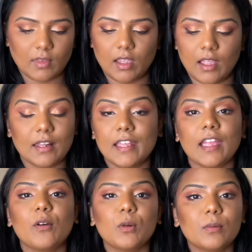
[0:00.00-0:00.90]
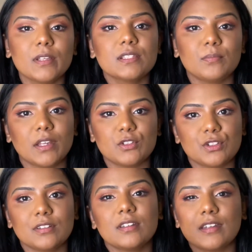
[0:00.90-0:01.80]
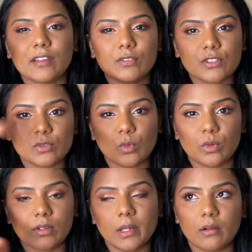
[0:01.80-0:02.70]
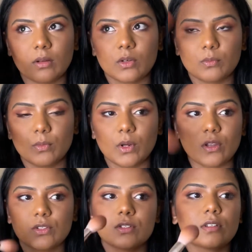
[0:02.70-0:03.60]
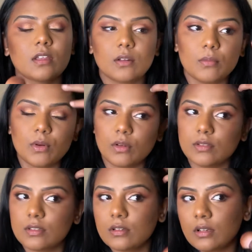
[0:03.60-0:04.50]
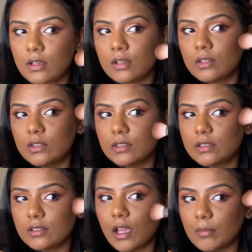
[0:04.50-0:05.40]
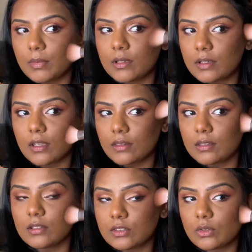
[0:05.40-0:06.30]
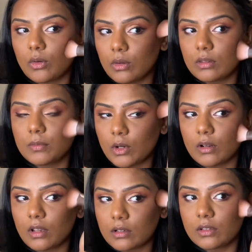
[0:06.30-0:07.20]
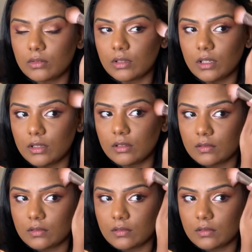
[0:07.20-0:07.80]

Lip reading: And like I always mention, never swirl your brush in a bronzer. Just tap it and that's all the product you need.